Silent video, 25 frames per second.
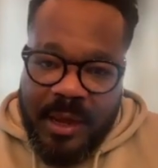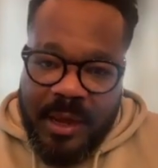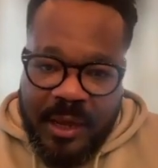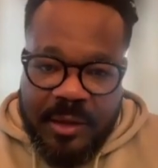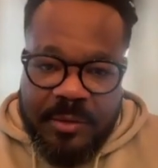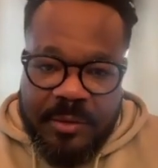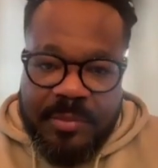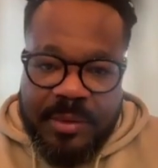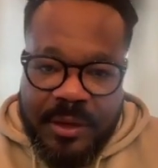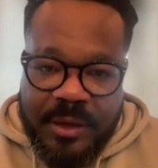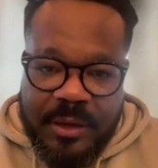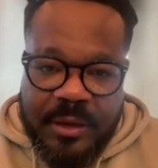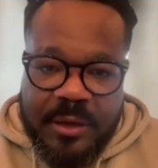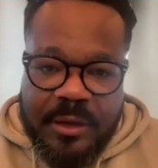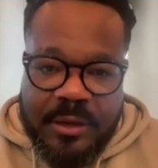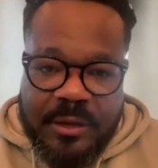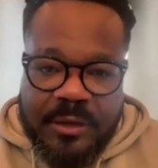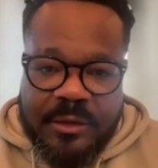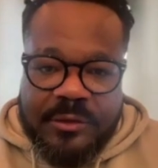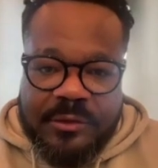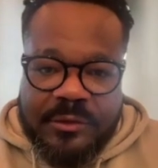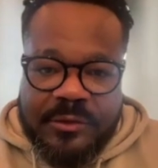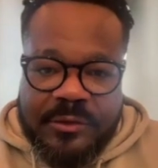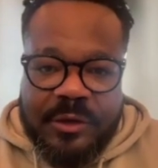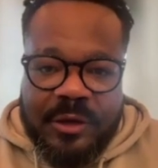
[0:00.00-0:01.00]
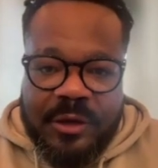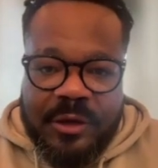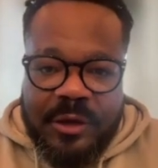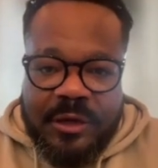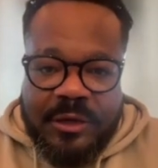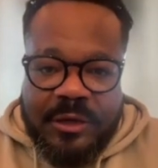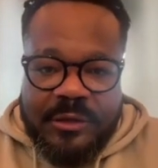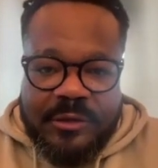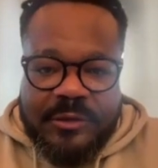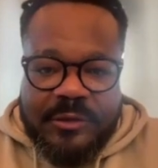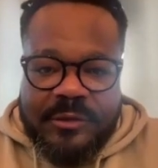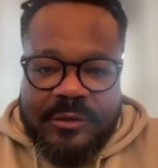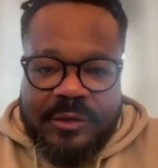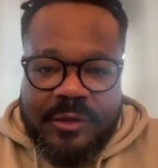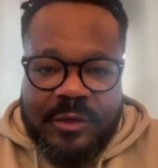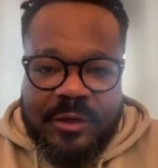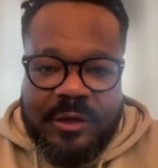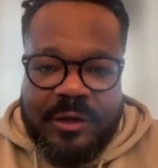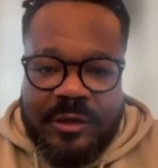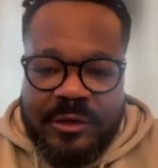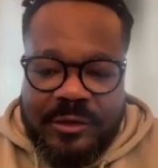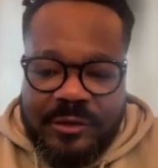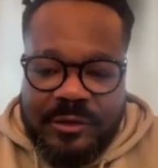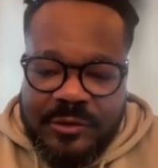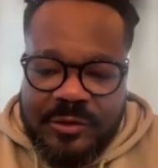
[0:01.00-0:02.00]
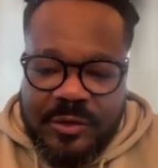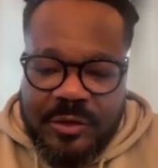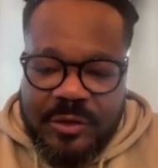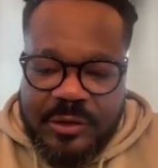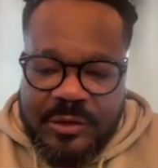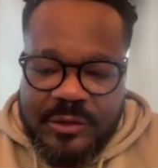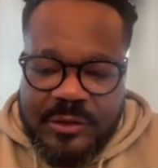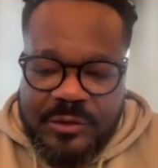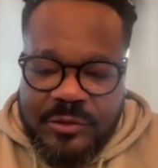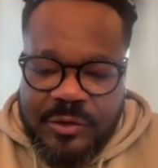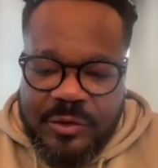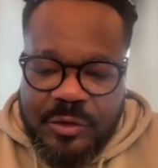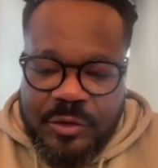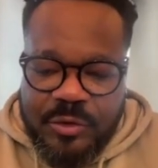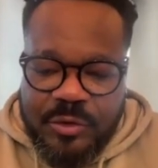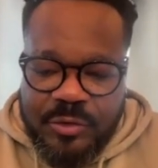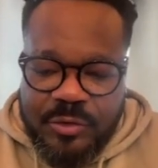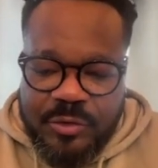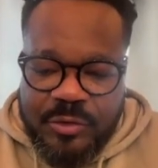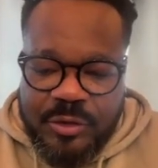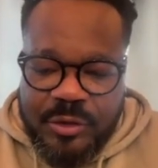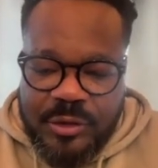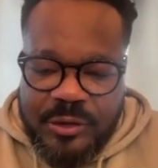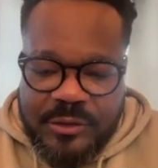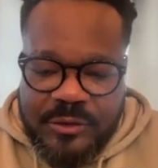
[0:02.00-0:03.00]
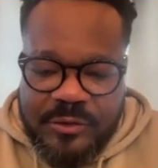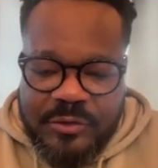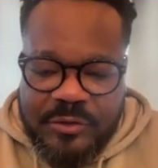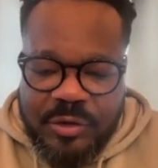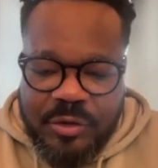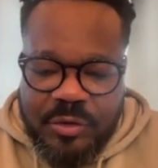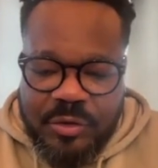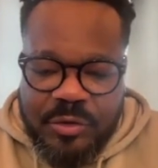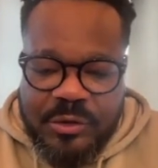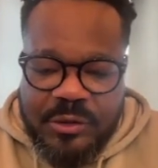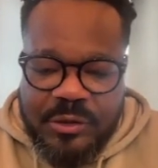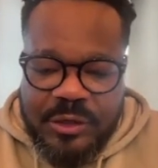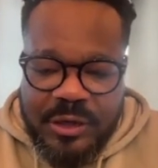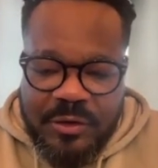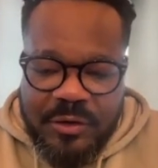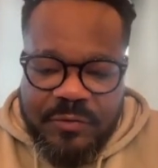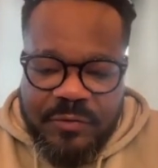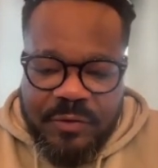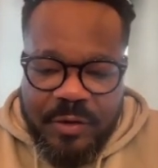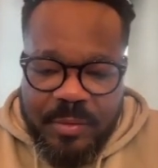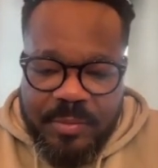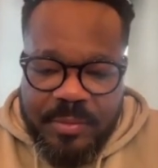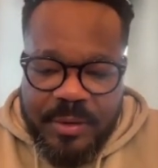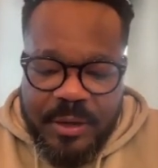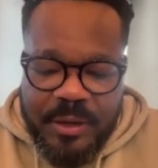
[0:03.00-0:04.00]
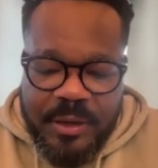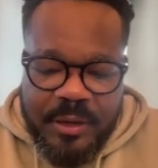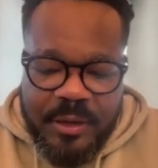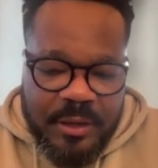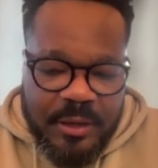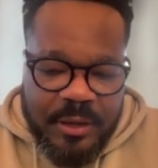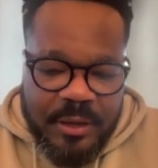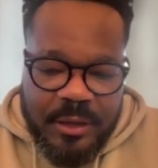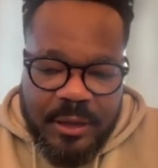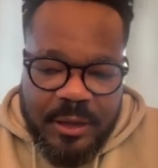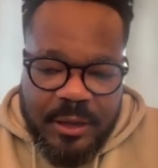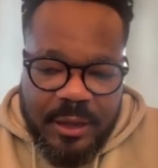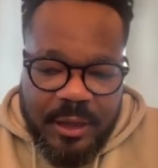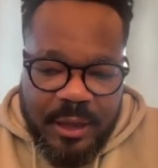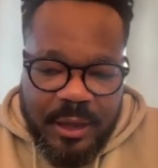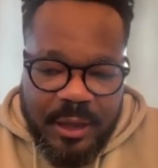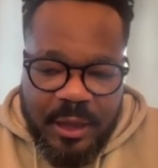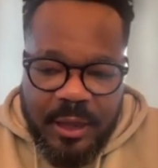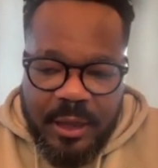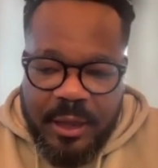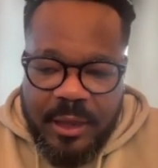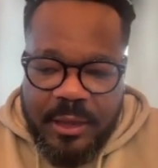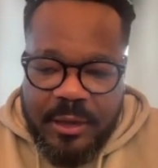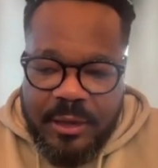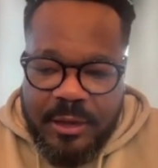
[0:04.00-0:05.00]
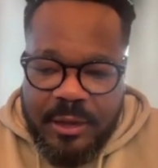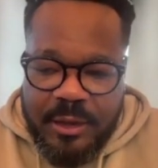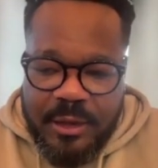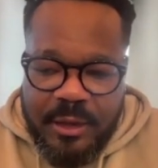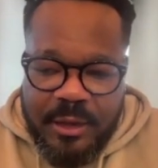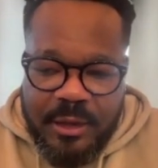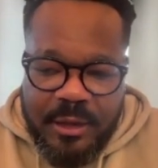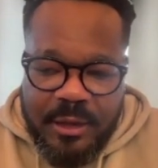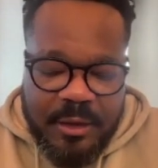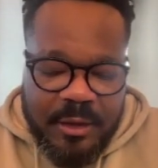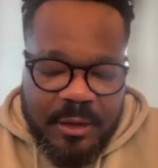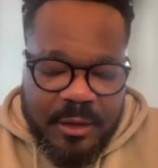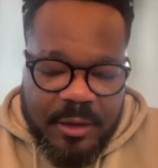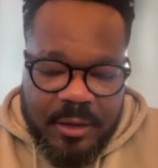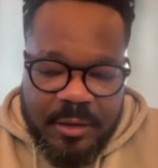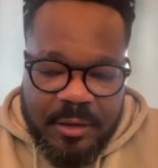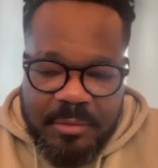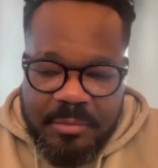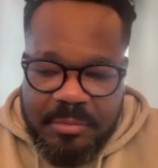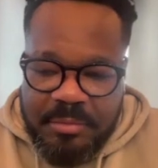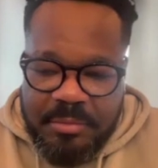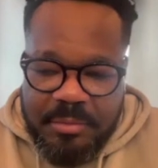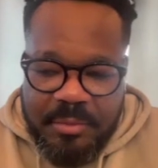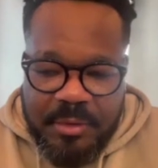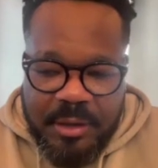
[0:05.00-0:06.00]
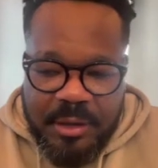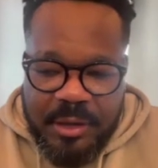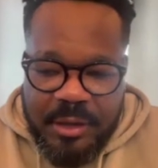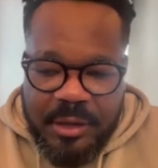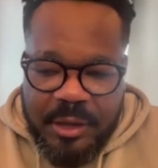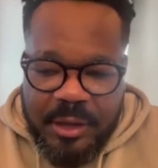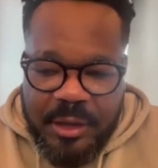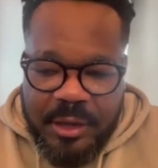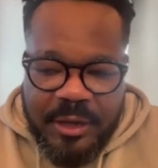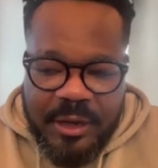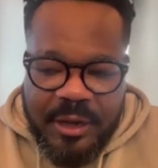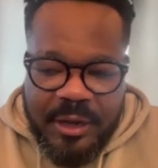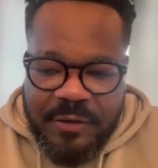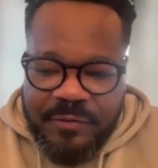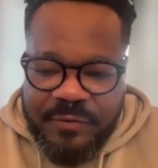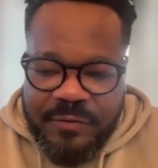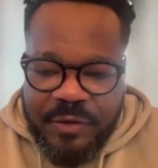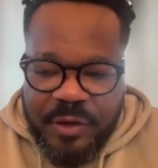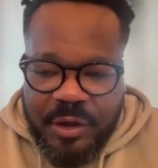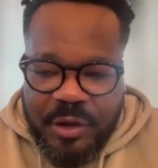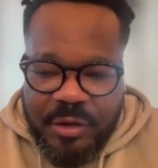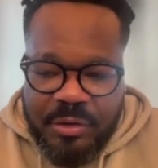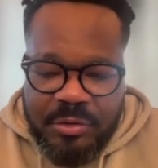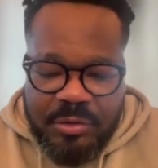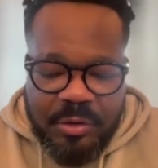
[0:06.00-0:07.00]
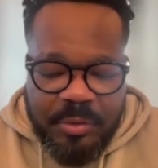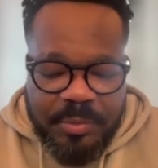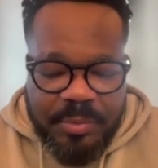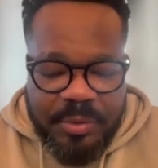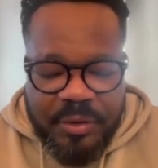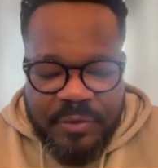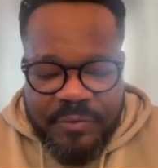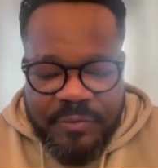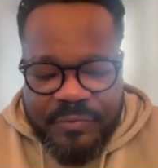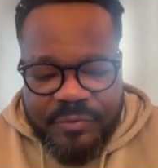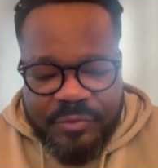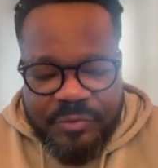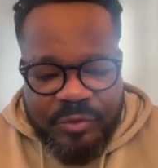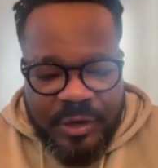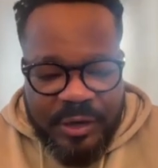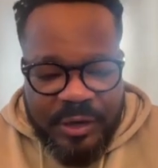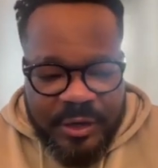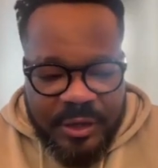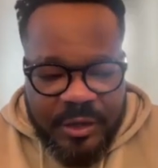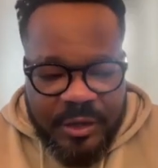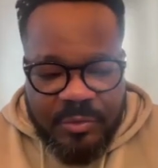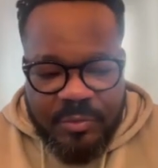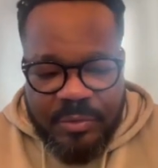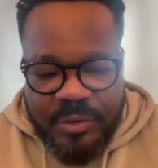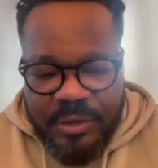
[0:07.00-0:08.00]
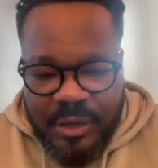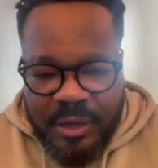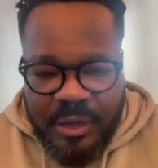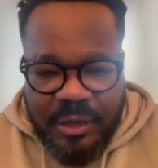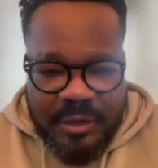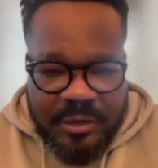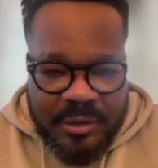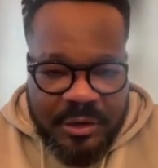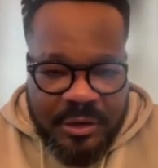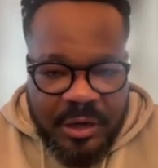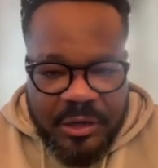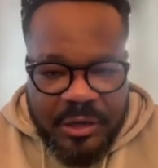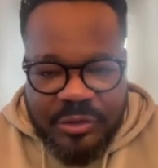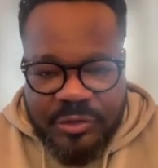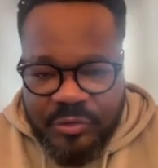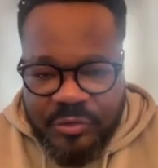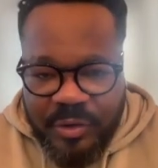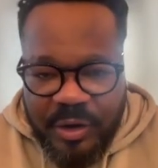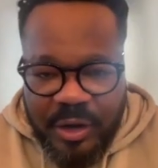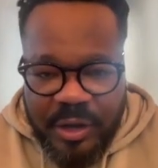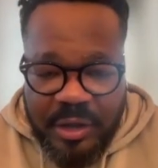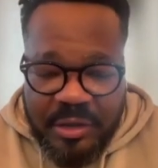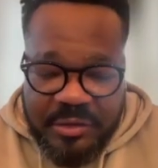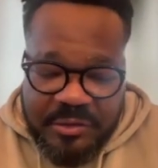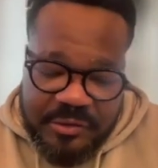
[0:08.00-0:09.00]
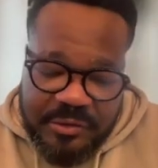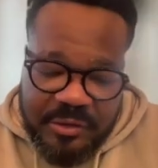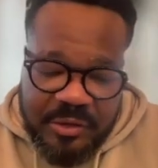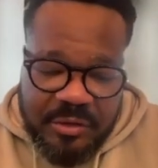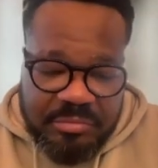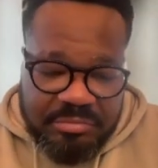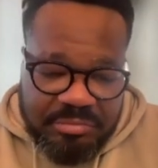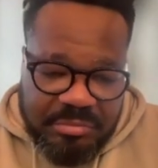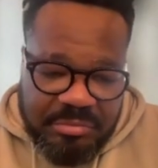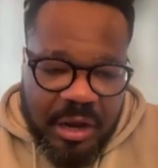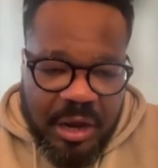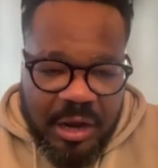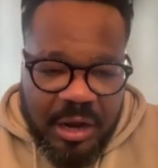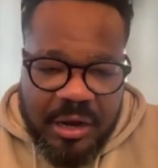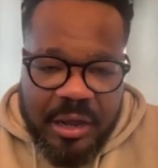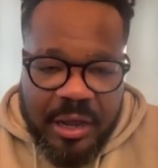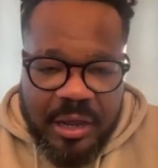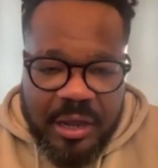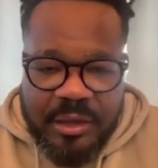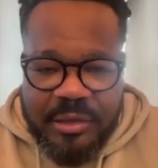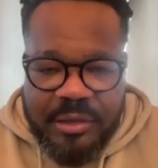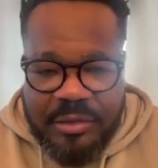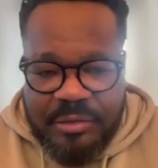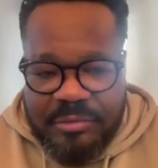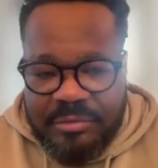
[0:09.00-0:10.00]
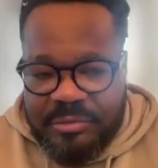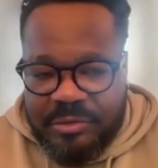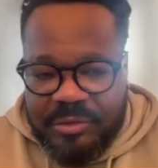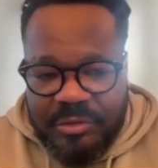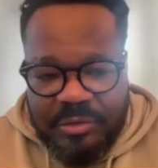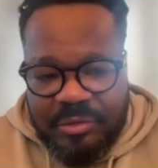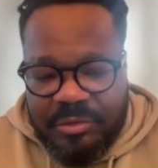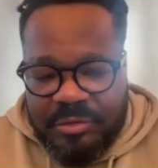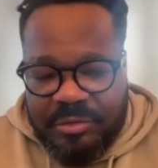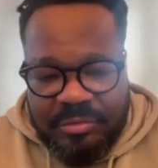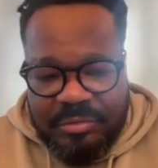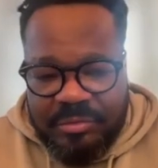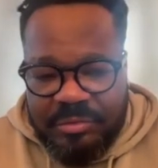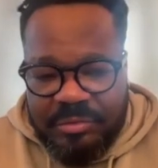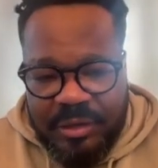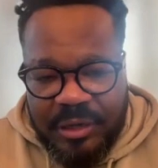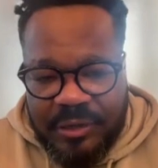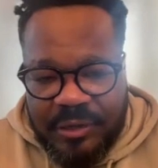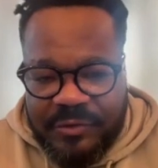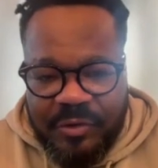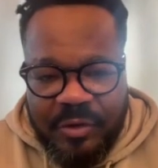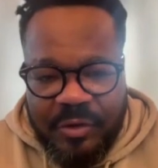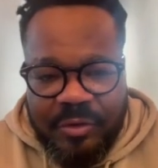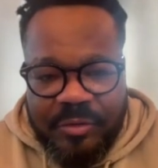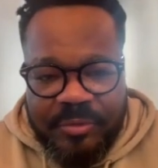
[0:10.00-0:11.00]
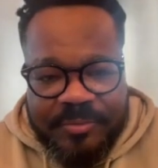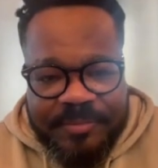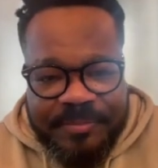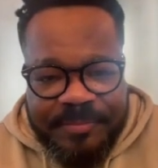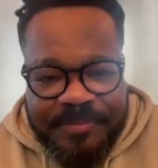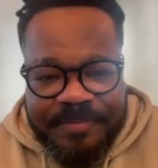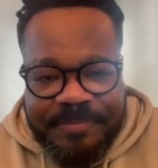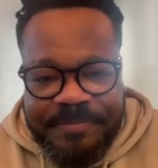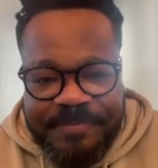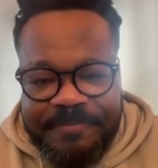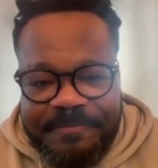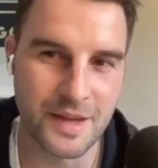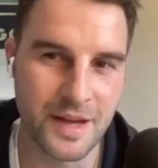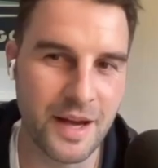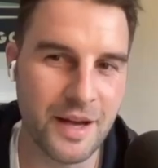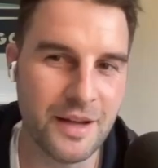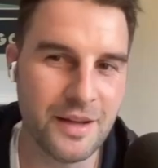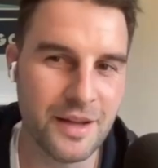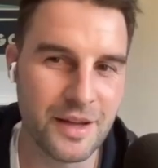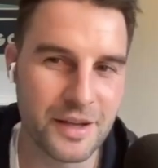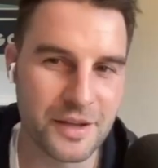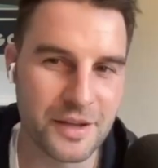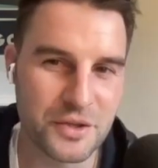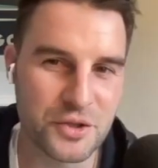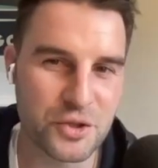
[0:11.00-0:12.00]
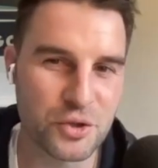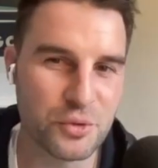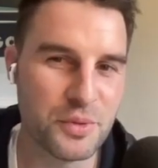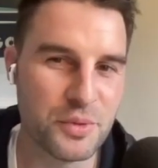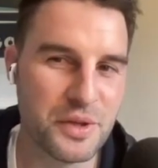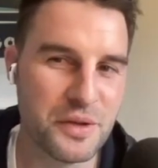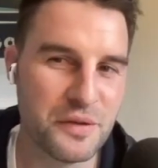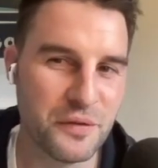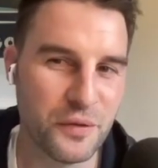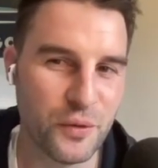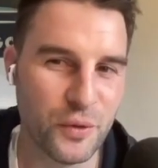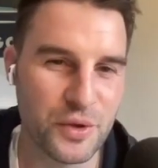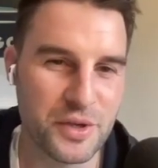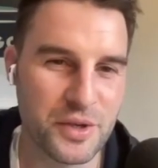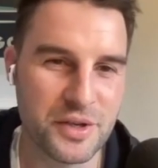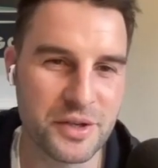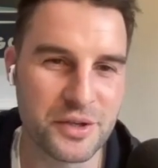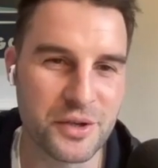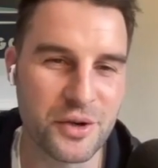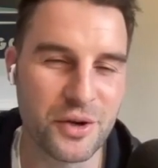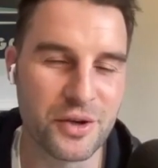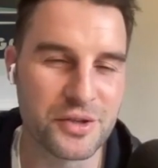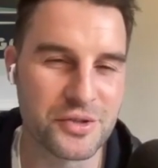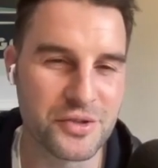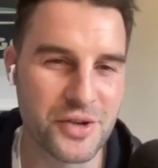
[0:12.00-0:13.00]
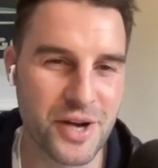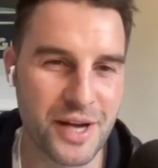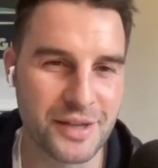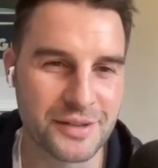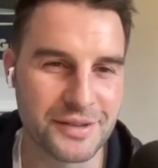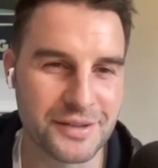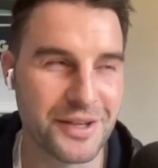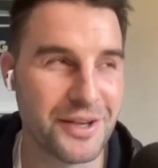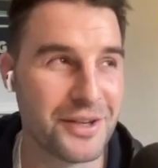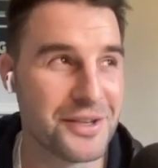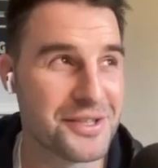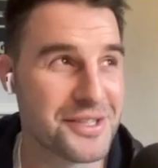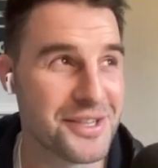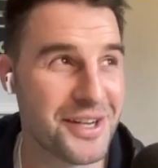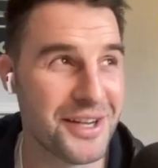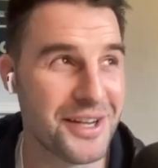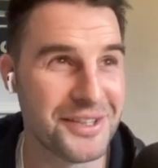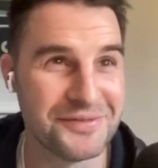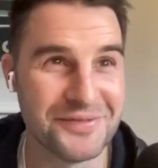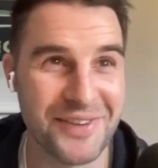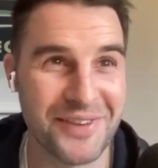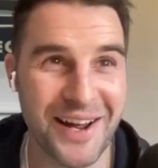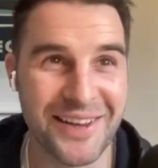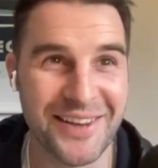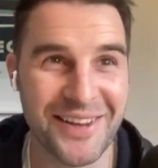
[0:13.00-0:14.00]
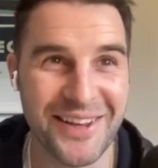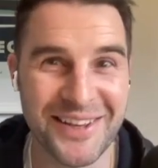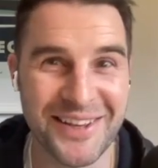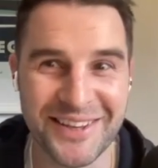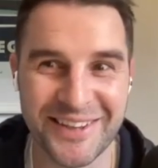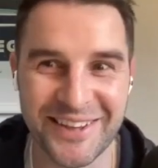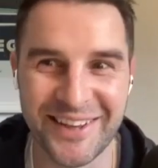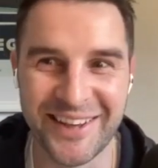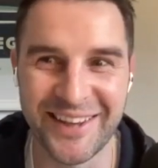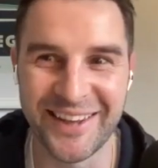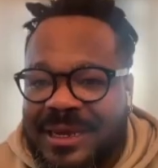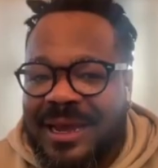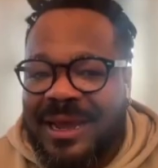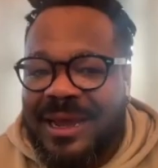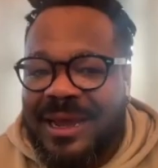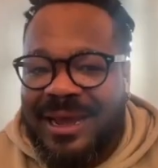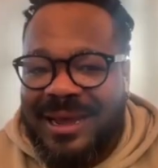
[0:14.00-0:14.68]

maybe it's a it's a it's a it's a good it's a good deal for me and uh, and after a couple of training when i i try i say i like so let's go I like. Show me the four-year contract, and I'll sign. I like it.